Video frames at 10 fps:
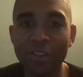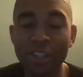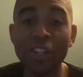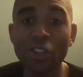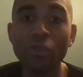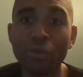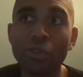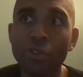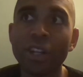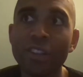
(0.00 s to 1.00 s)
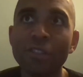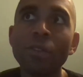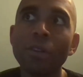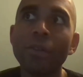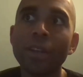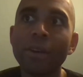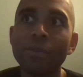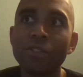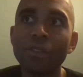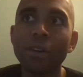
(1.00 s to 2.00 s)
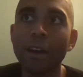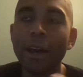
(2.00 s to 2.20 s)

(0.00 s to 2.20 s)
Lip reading: this issue with her that was still